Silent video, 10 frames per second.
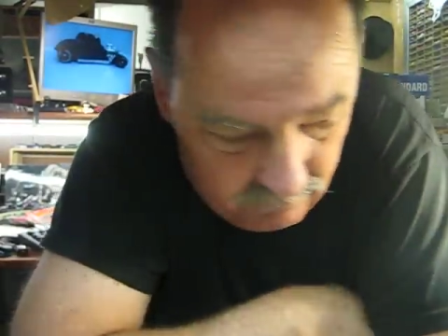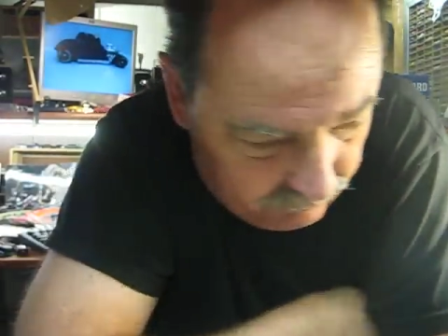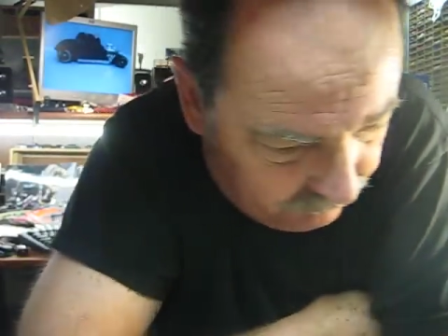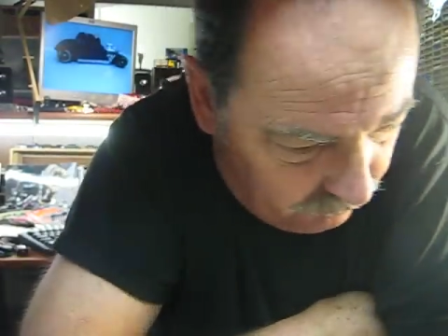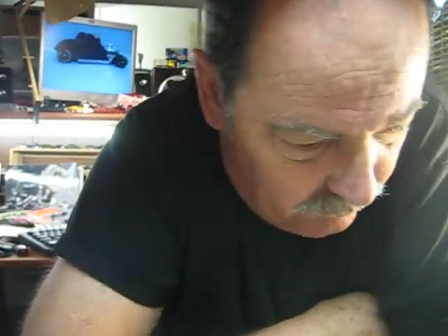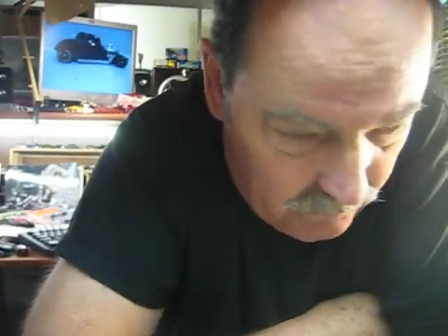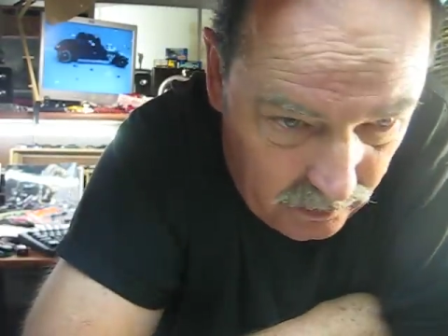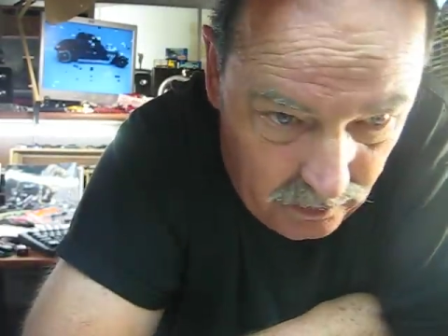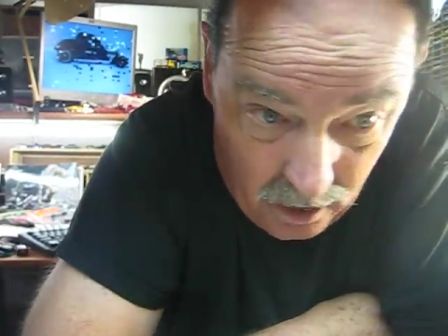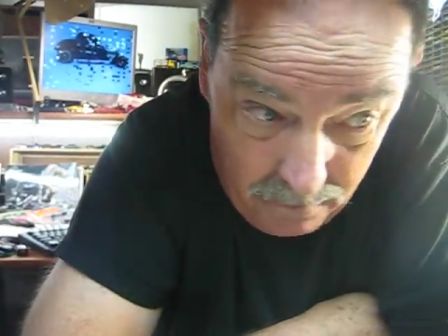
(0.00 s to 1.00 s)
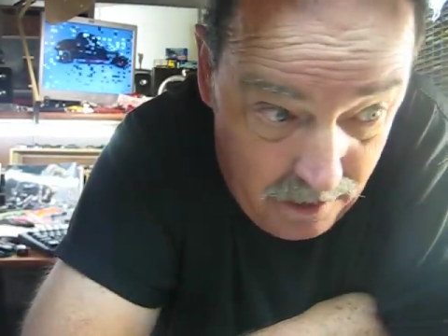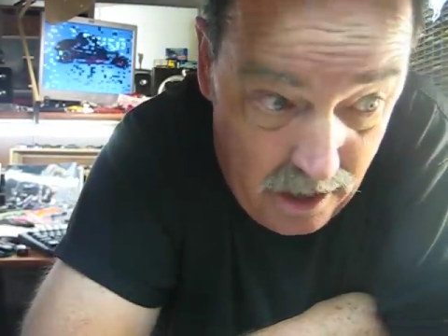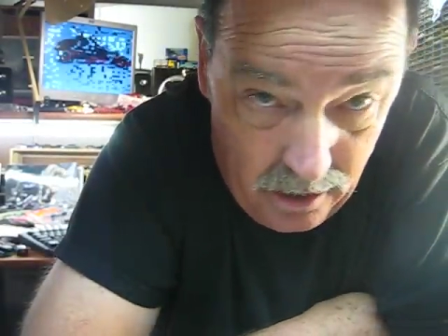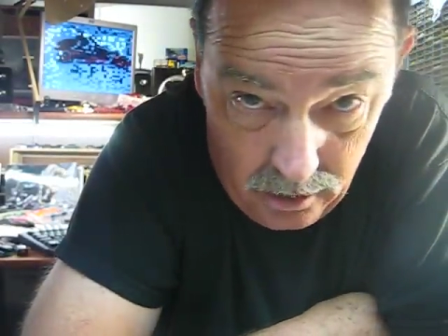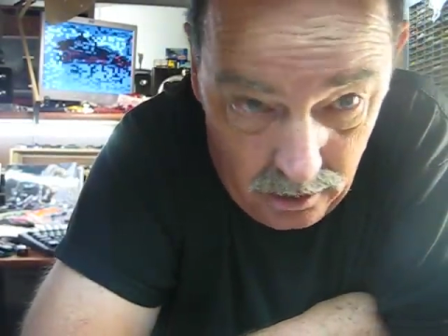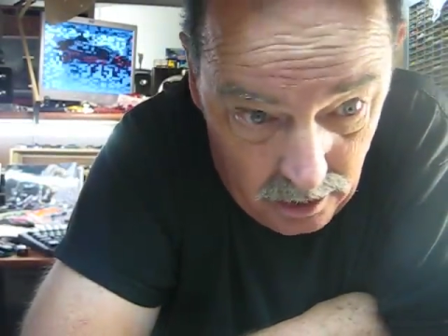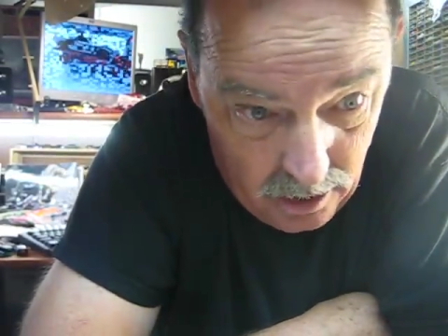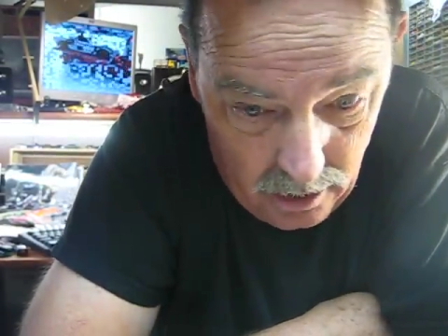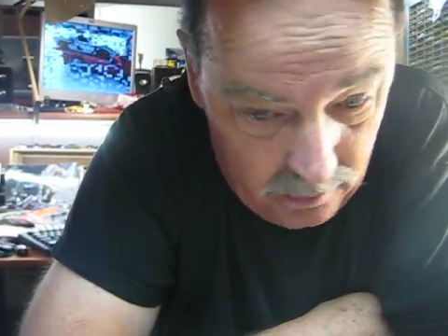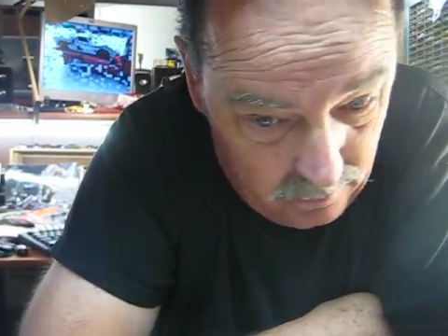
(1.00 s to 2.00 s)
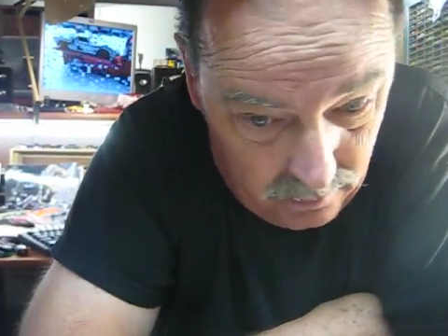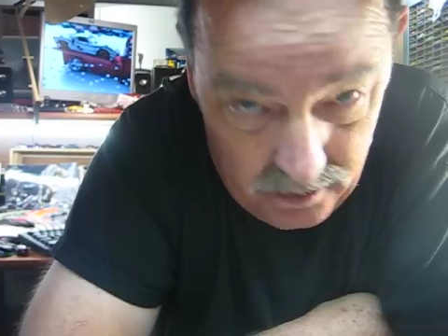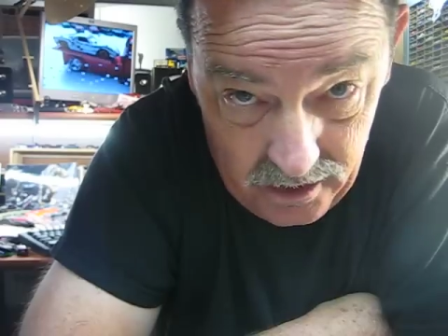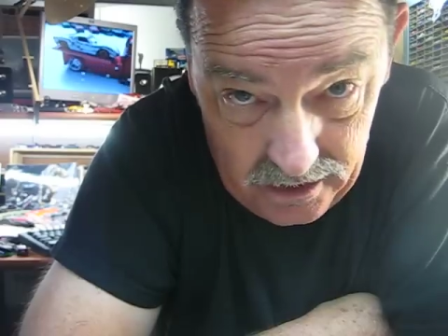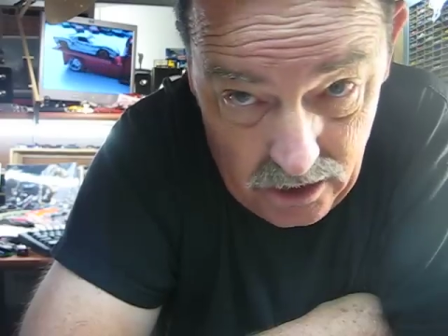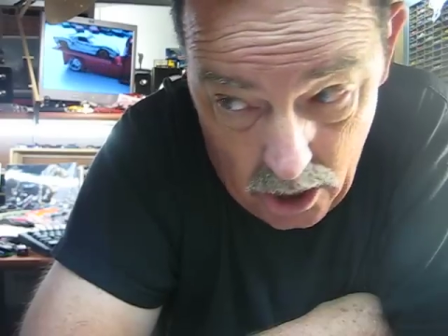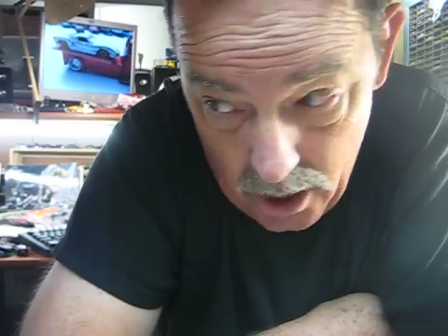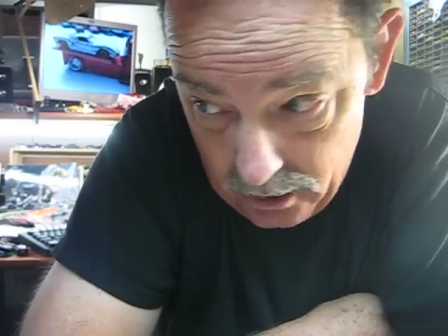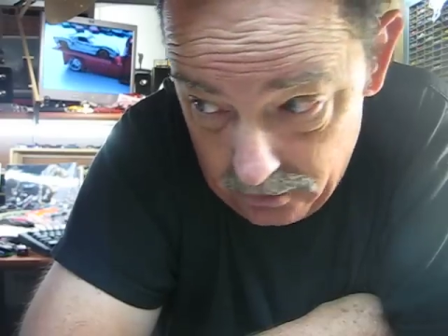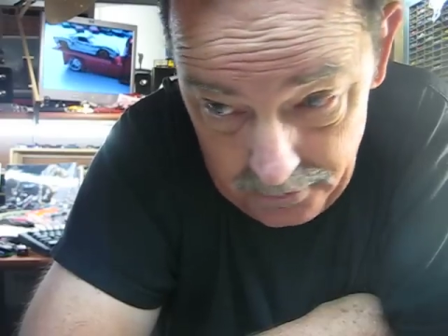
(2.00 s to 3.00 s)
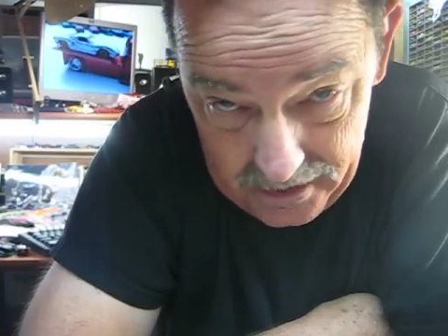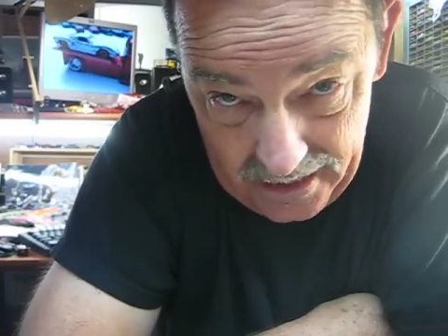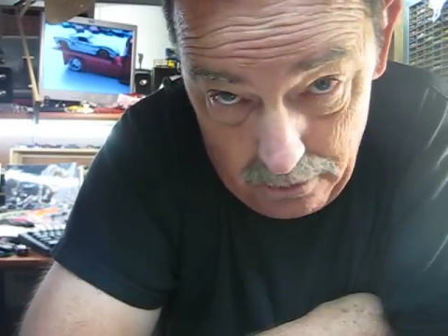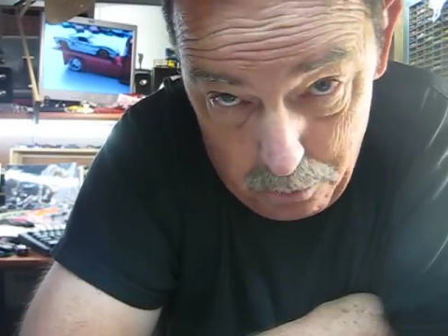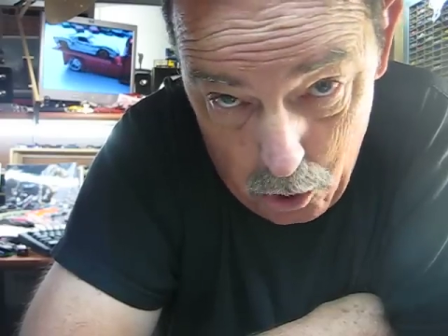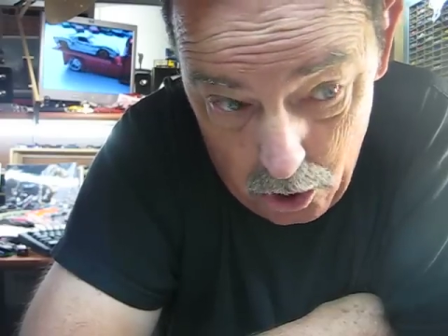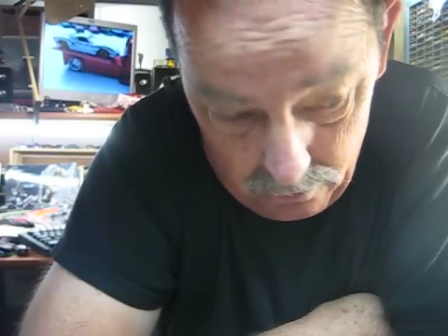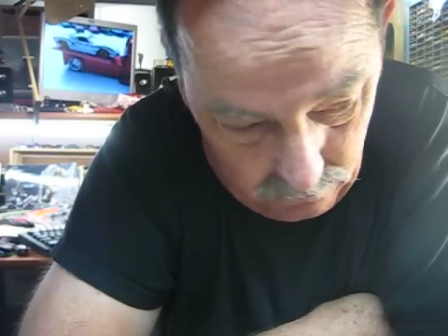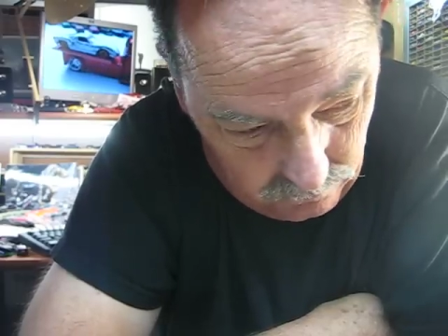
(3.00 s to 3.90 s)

Oh, man, this thing is hot. I'm gonna take it apart.